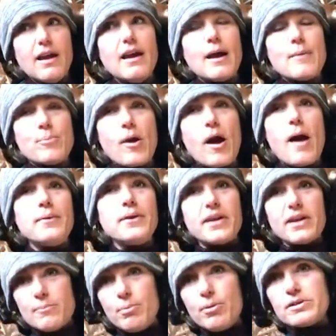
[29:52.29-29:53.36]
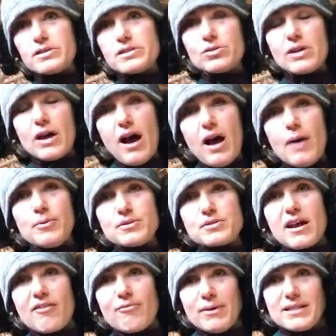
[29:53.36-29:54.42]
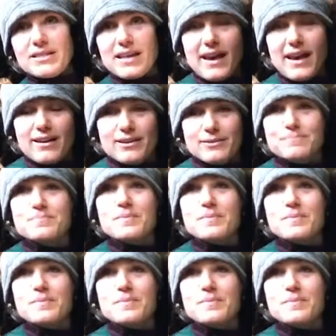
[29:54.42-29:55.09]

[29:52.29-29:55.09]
I'm probably gonna pull the hobbles off my saddle